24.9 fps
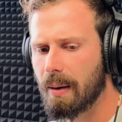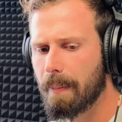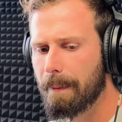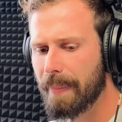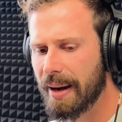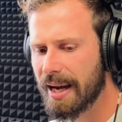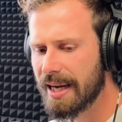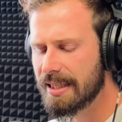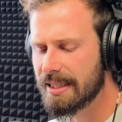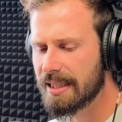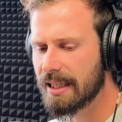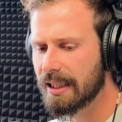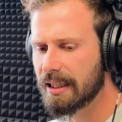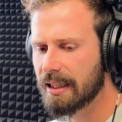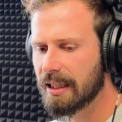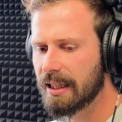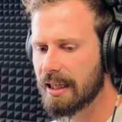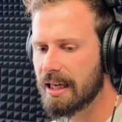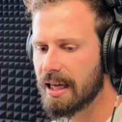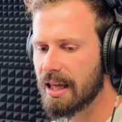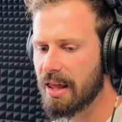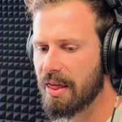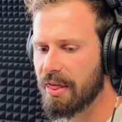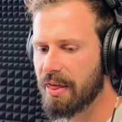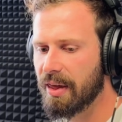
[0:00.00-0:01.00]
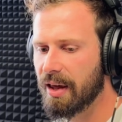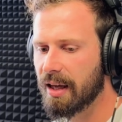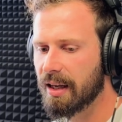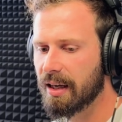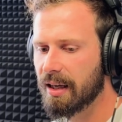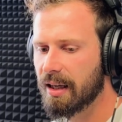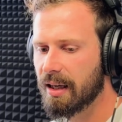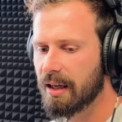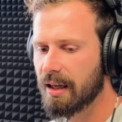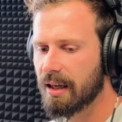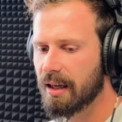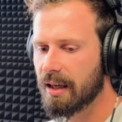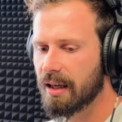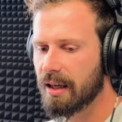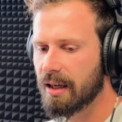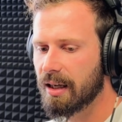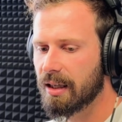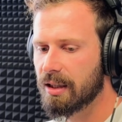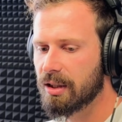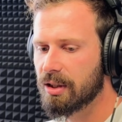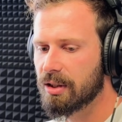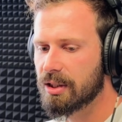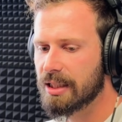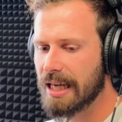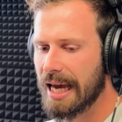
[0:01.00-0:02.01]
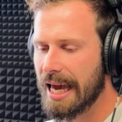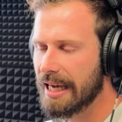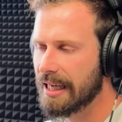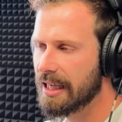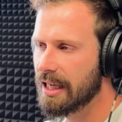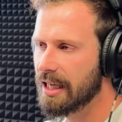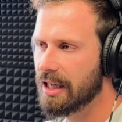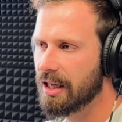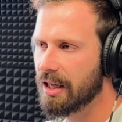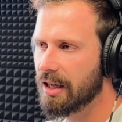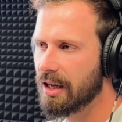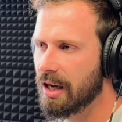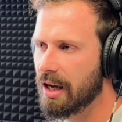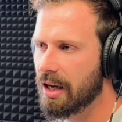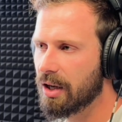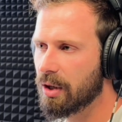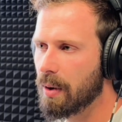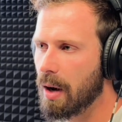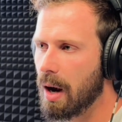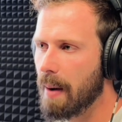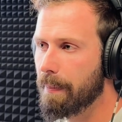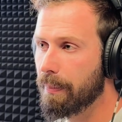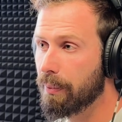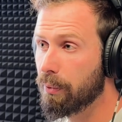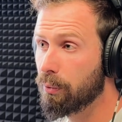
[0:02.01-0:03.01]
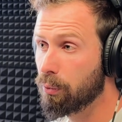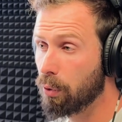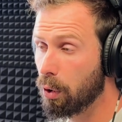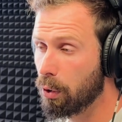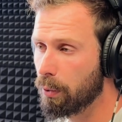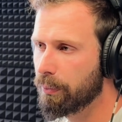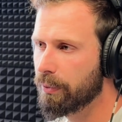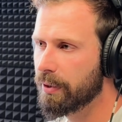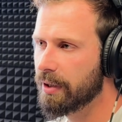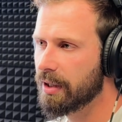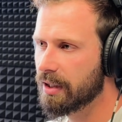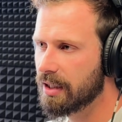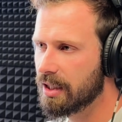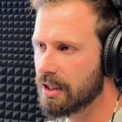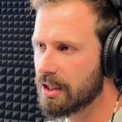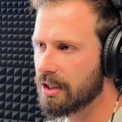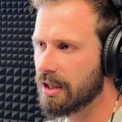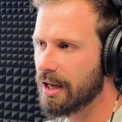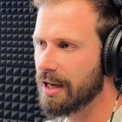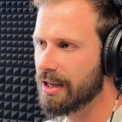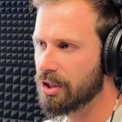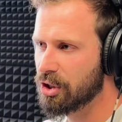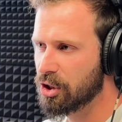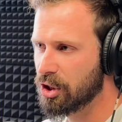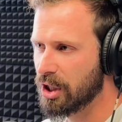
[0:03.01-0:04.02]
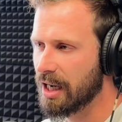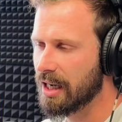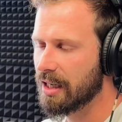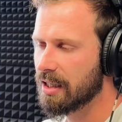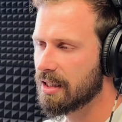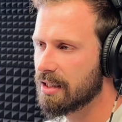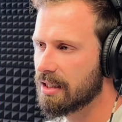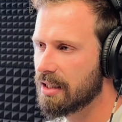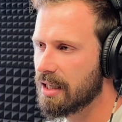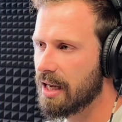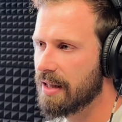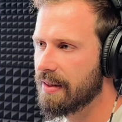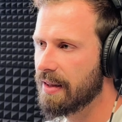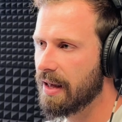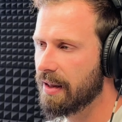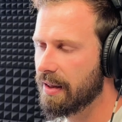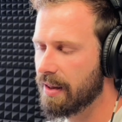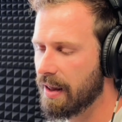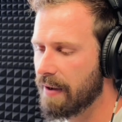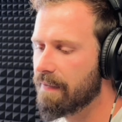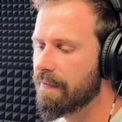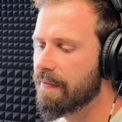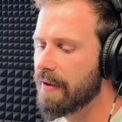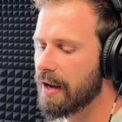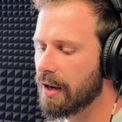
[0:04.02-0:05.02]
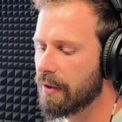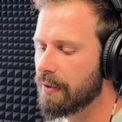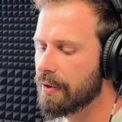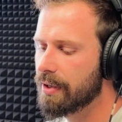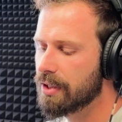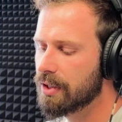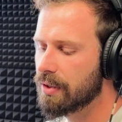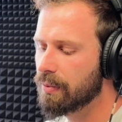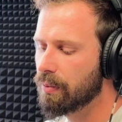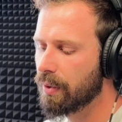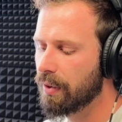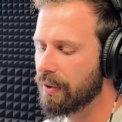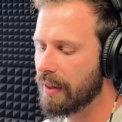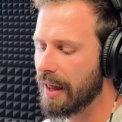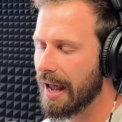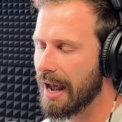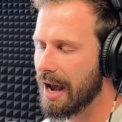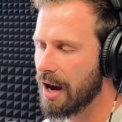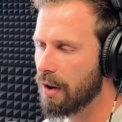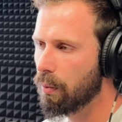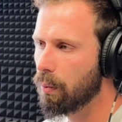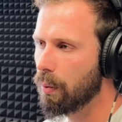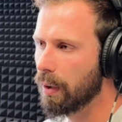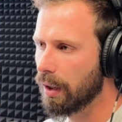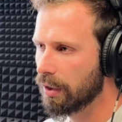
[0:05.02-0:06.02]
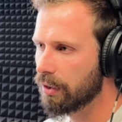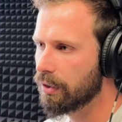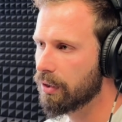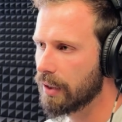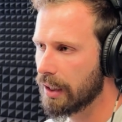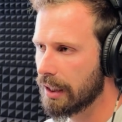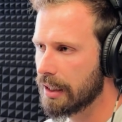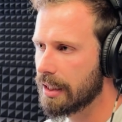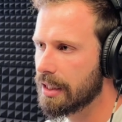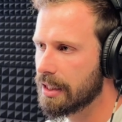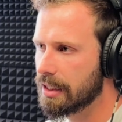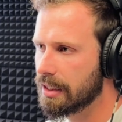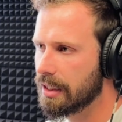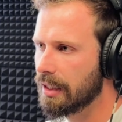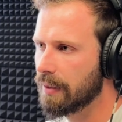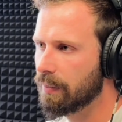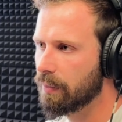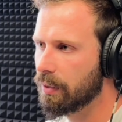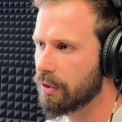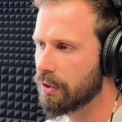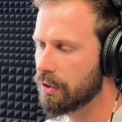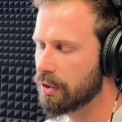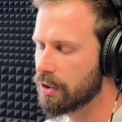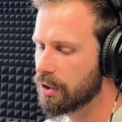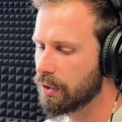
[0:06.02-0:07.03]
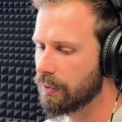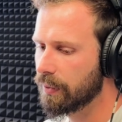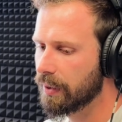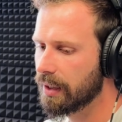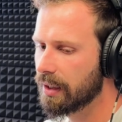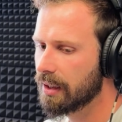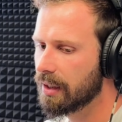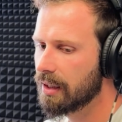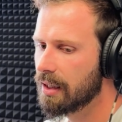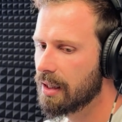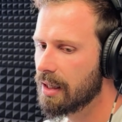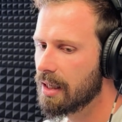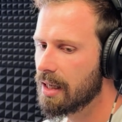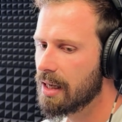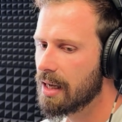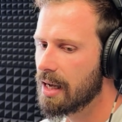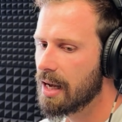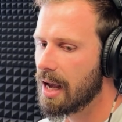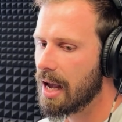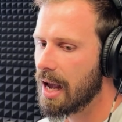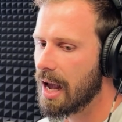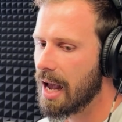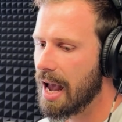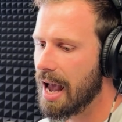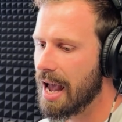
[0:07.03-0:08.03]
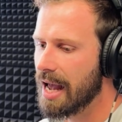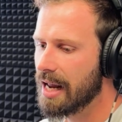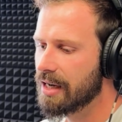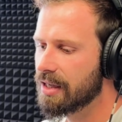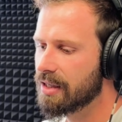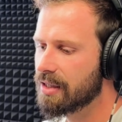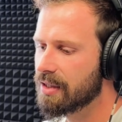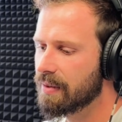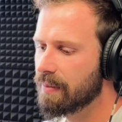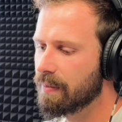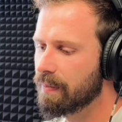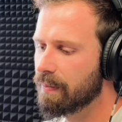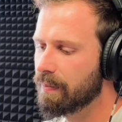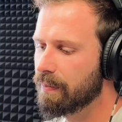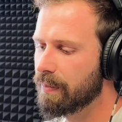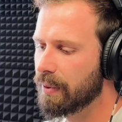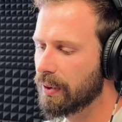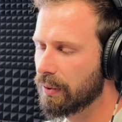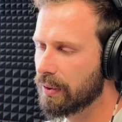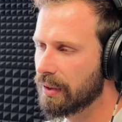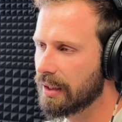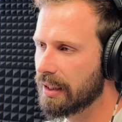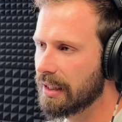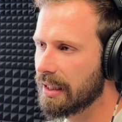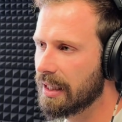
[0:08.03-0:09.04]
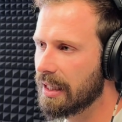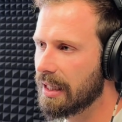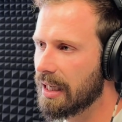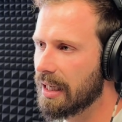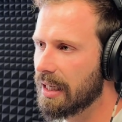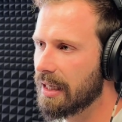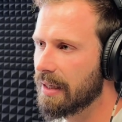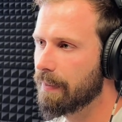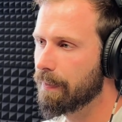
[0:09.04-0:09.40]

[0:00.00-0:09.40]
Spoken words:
Basically, that taking appropriately sized chunks, and that varies with how well you understand what you're doing, and building,